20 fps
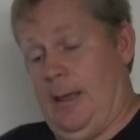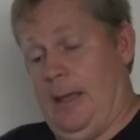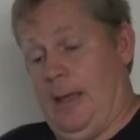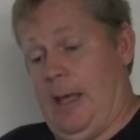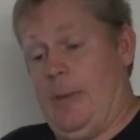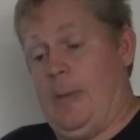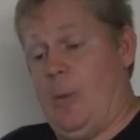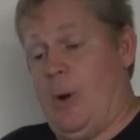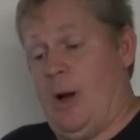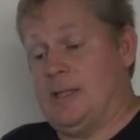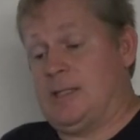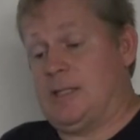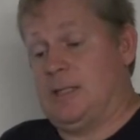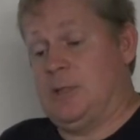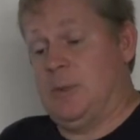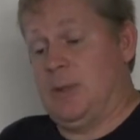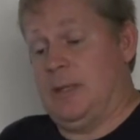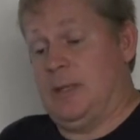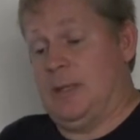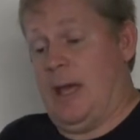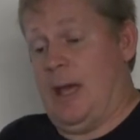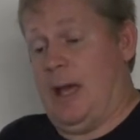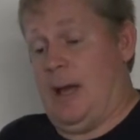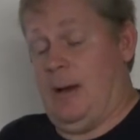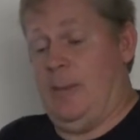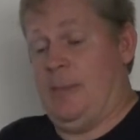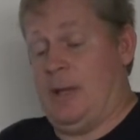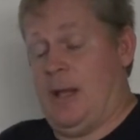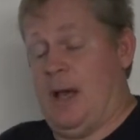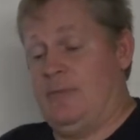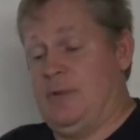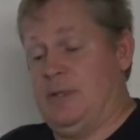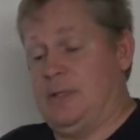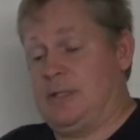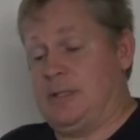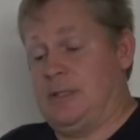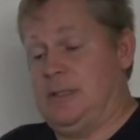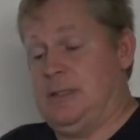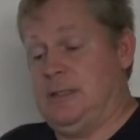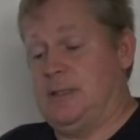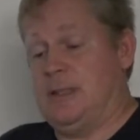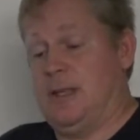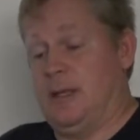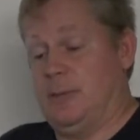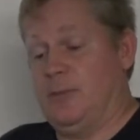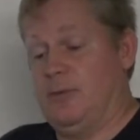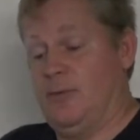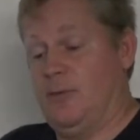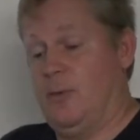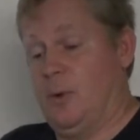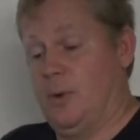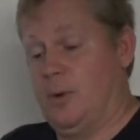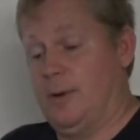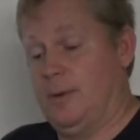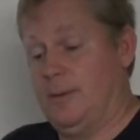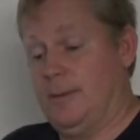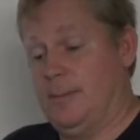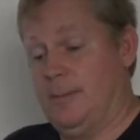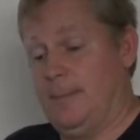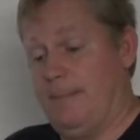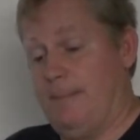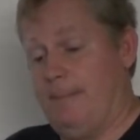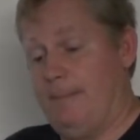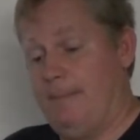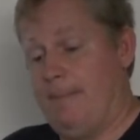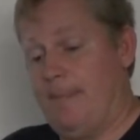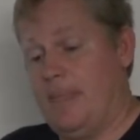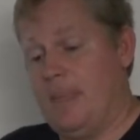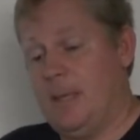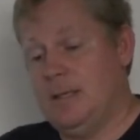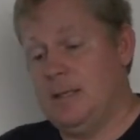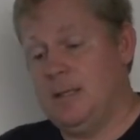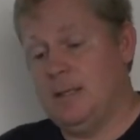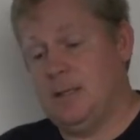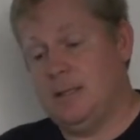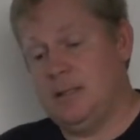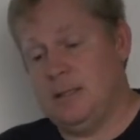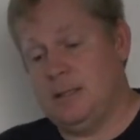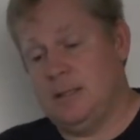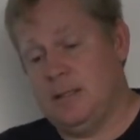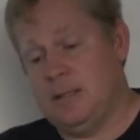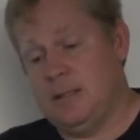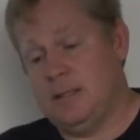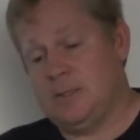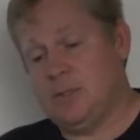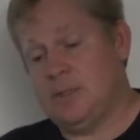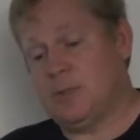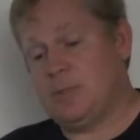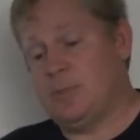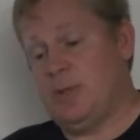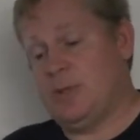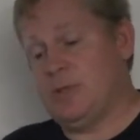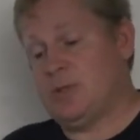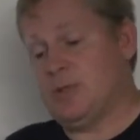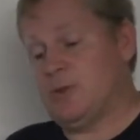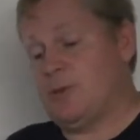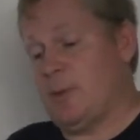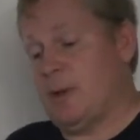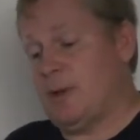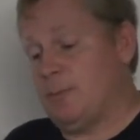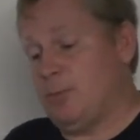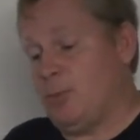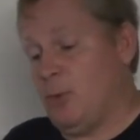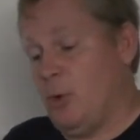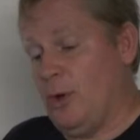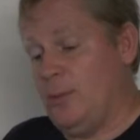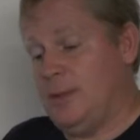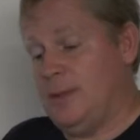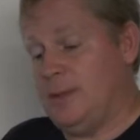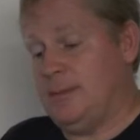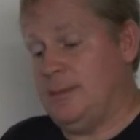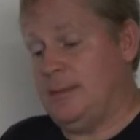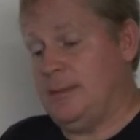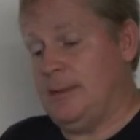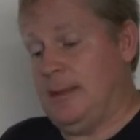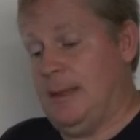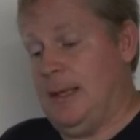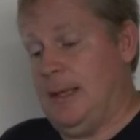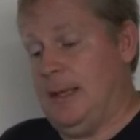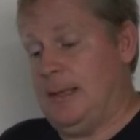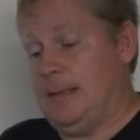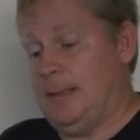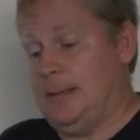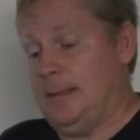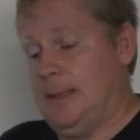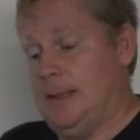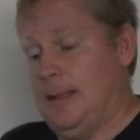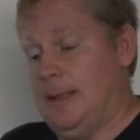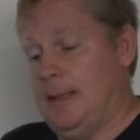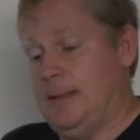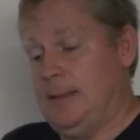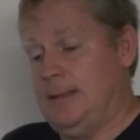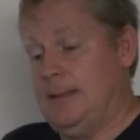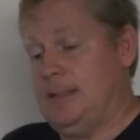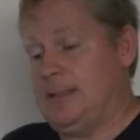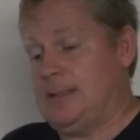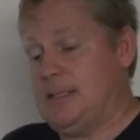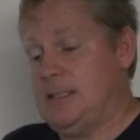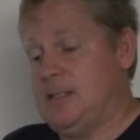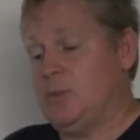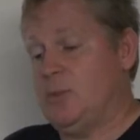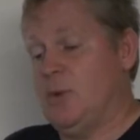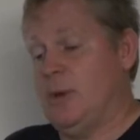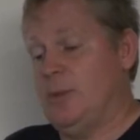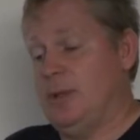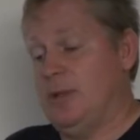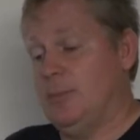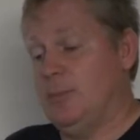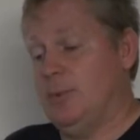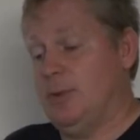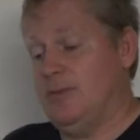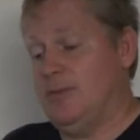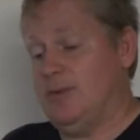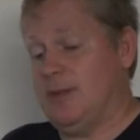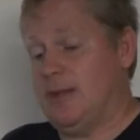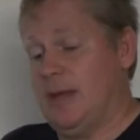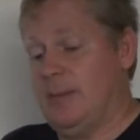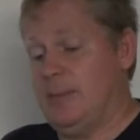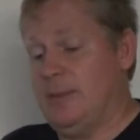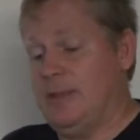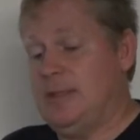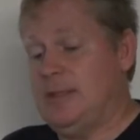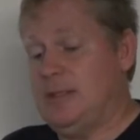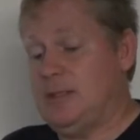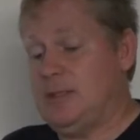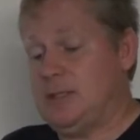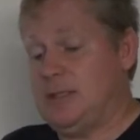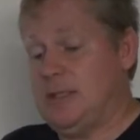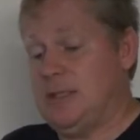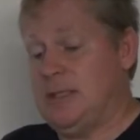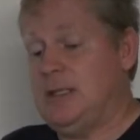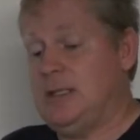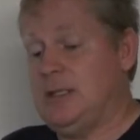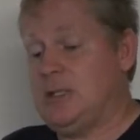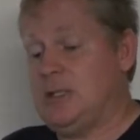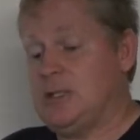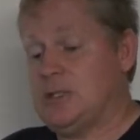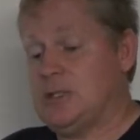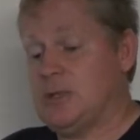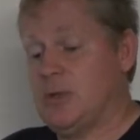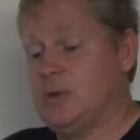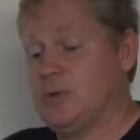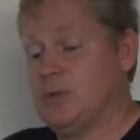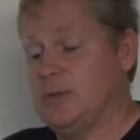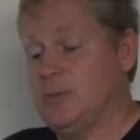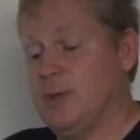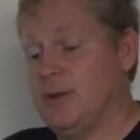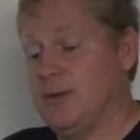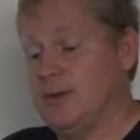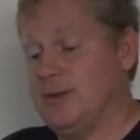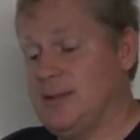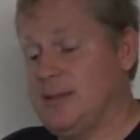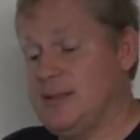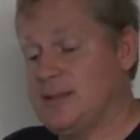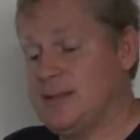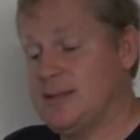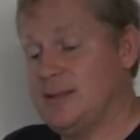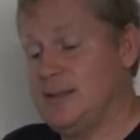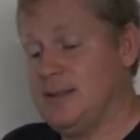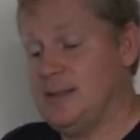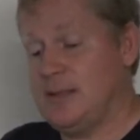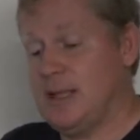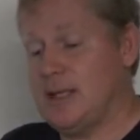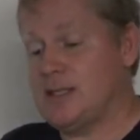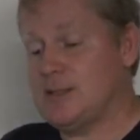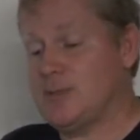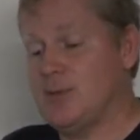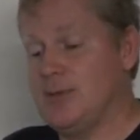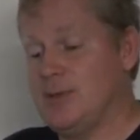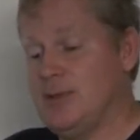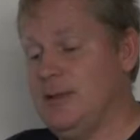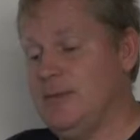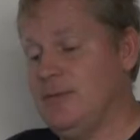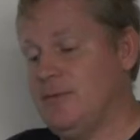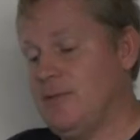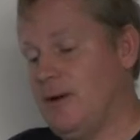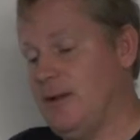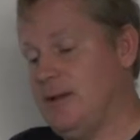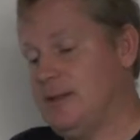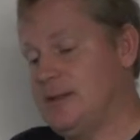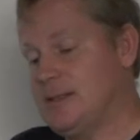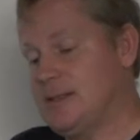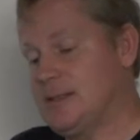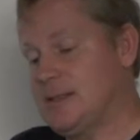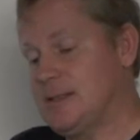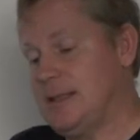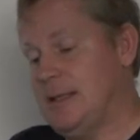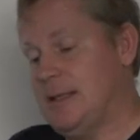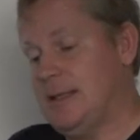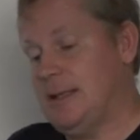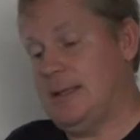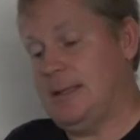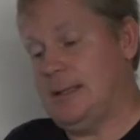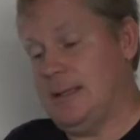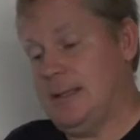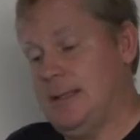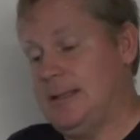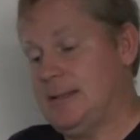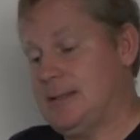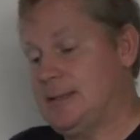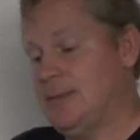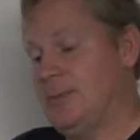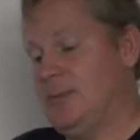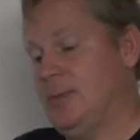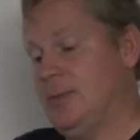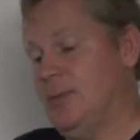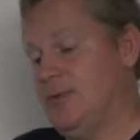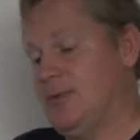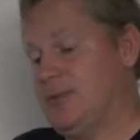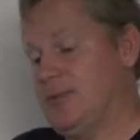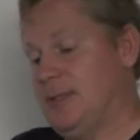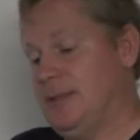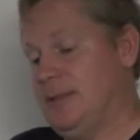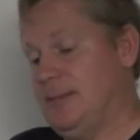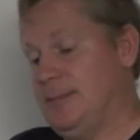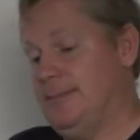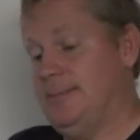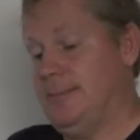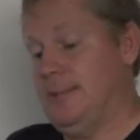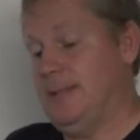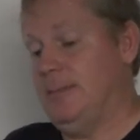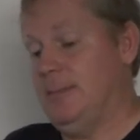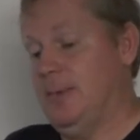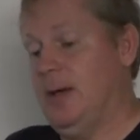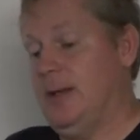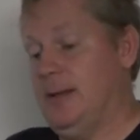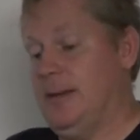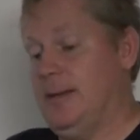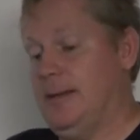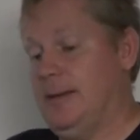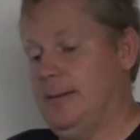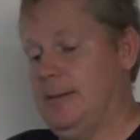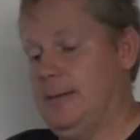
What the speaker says: I mean, why is he doing it now? I mean, obviously he's done it before. He's used pictures for my deployment, and he deceives women to believing that I'm indigent, an indigent soldier in the Middle East, desperate need of funds. and some people have sent him money.